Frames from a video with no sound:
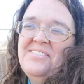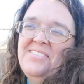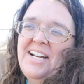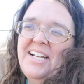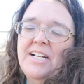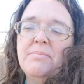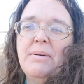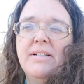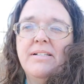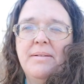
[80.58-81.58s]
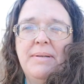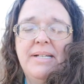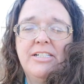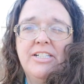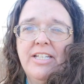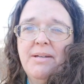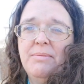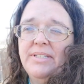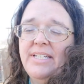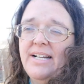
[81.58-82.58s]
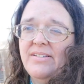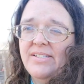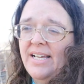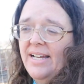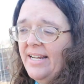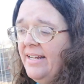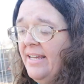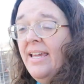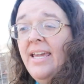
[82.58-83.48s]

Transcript: what I care about is I'm actually able to get outside